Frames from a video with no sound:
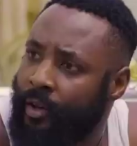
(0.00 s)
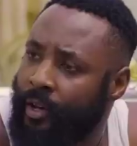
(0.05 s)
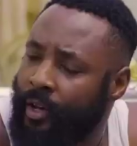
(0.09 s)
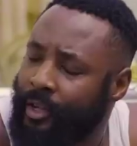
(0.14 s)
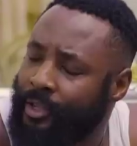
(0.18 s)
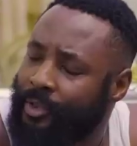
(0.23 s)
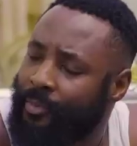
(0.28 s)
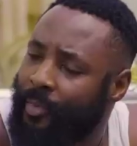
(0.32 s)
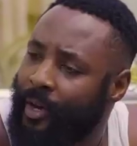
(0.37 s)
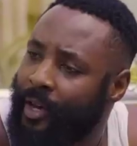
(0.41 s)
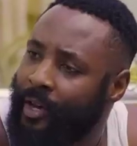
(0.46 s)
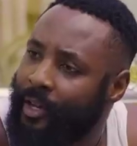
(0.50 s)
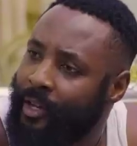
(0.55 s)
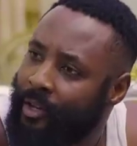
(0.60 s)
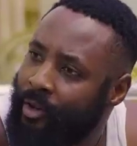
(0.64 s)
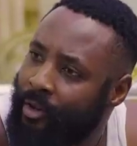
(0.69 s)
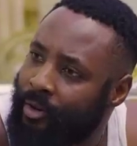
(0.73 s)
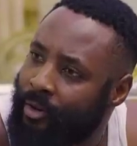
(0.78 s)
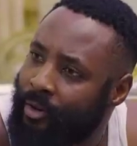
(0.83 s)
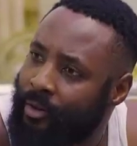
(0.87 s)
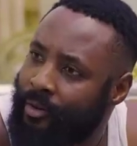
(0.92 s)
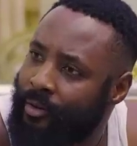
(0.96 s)
He is my
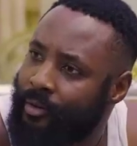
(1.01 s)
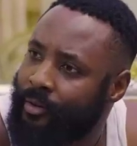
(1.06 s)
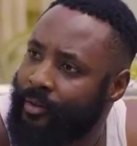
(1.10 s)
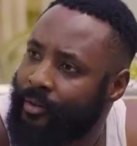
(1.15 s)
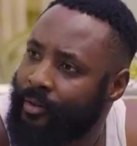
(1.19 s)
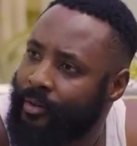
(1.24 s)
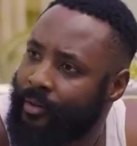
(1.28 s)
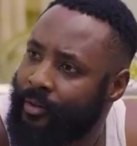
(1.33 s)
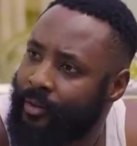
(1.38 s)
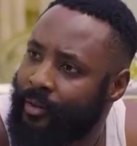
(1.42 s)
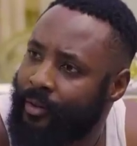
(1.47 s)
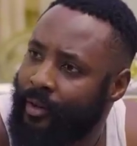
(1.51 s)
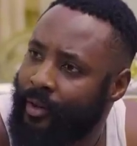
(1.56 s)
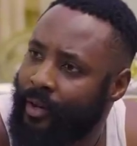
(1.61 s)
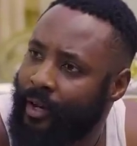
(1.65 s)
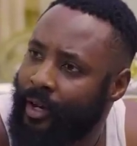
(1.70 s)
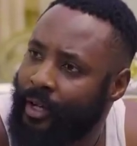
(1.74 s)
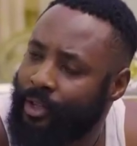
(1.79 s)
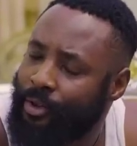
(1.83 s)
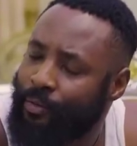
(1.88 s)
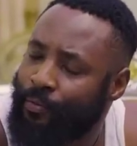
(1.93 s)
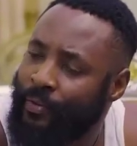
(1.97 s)
in-law.
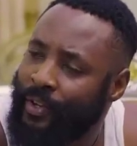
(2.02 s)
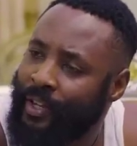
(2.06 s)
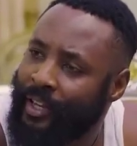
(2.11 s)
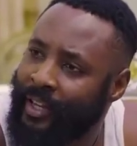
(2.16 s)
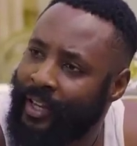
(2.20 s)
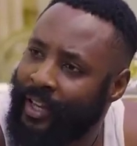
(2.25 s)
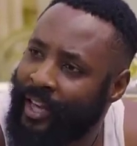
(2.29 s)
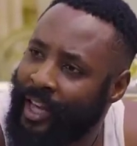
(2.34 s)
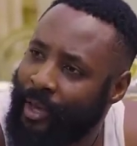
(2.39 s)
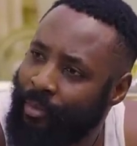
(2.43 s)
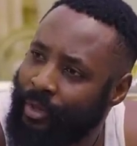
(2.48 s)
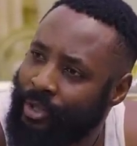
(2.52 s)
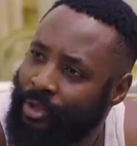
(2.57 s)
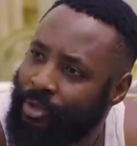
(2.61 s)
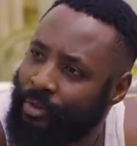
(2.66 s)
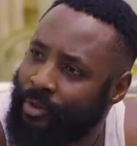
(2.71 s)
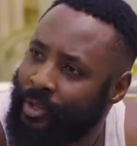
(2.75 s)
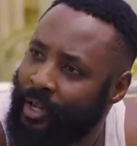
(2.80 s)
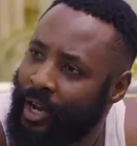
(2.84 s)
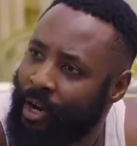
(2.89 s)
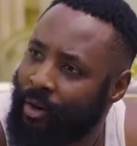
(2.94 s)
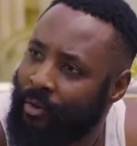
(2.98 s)
And to think he came into
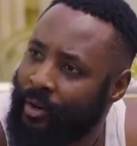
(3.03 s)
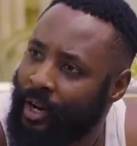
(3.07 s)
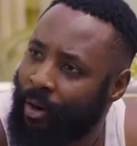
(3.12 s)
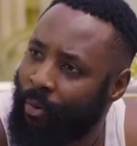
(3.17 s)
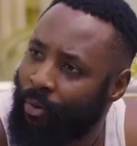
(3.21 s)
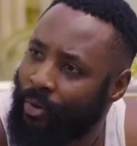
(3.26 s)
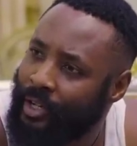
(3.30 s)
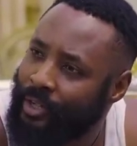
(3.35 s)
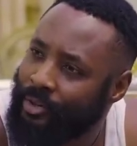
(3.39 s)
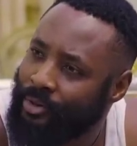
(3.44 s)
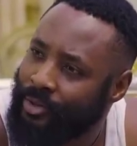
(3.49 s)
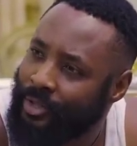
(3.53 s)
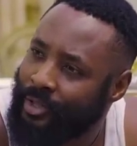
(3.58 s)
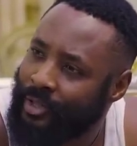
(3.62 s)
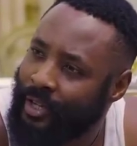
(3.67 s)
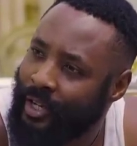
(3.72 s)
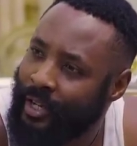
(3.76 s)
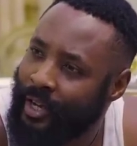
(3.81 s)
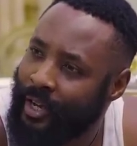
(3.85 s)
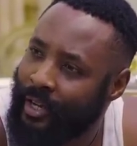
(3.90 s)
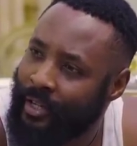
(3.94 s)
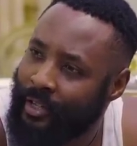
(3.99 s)
town and wanted to
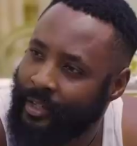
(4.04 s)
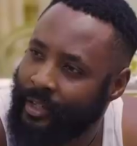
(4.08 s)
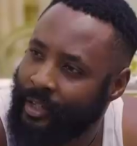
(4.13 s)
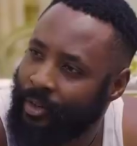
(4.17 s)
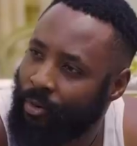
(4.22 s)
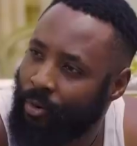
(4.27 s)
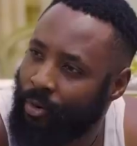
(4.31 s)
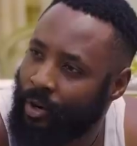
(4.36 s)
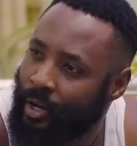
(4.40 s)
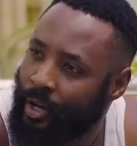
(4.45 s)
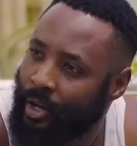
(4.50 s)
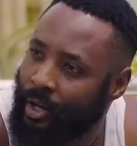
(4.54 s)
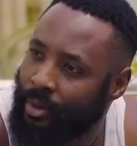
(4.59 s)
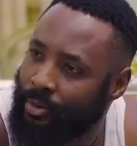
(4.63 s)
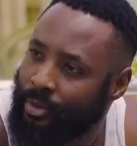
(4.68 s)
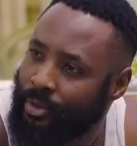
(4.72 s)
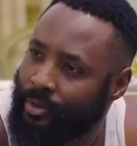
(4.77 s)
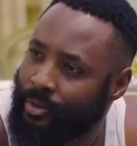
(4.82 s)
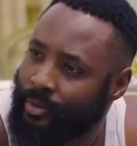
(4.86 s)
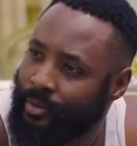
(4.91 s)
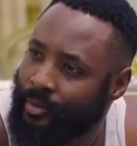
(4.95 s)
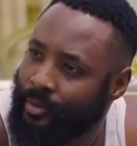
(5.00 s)
stay here and it didn't work
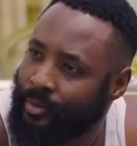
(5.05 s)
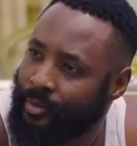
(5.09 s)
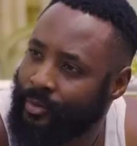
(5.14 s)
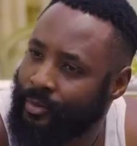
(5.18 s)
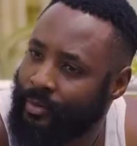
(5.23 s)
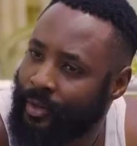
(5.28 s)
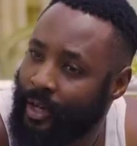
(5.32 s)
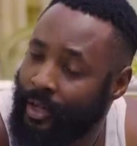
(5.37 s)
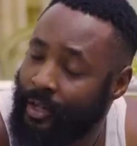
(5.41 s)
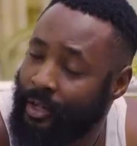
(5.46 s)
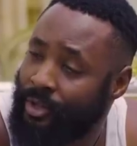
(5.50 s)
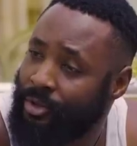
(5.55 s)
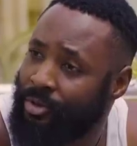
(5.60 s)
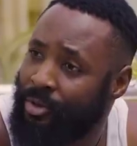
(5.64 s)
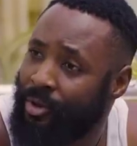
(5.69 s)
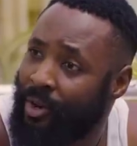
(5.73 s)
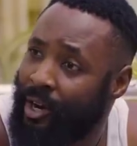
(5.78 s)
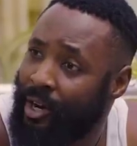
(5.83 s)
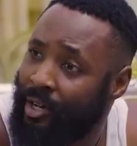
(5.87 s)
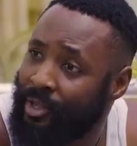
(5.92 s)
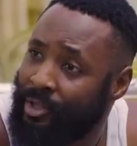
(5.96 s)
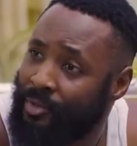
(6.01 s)
out. I need to know
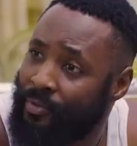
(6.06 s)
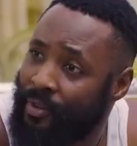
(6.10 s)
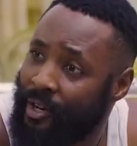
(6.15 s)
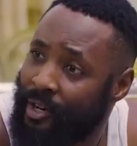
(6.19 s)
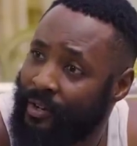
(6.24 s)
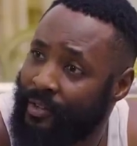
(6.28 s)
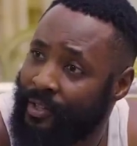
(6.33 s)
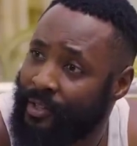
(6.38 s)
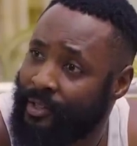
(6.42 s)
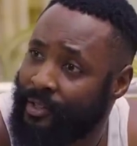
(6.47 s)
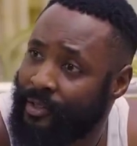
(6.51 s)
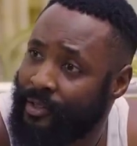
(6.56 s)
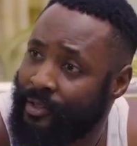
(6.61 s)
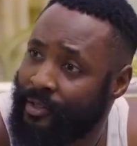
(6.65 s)
how he's faring.